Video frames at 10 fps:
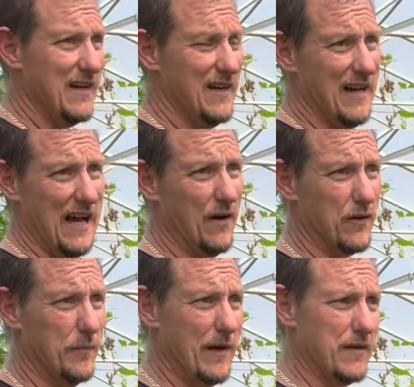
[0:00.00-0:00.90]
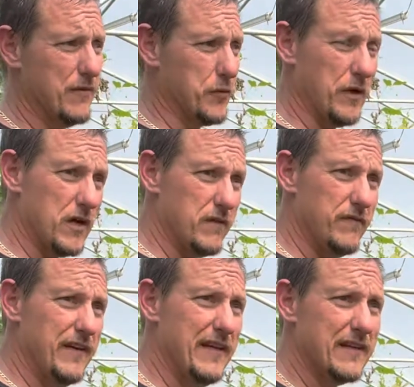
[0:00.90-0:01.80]
I don't know, about 300
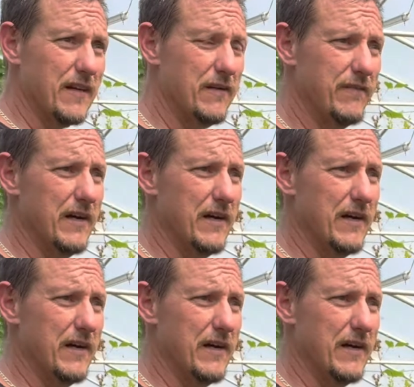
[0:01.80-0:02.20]
feet of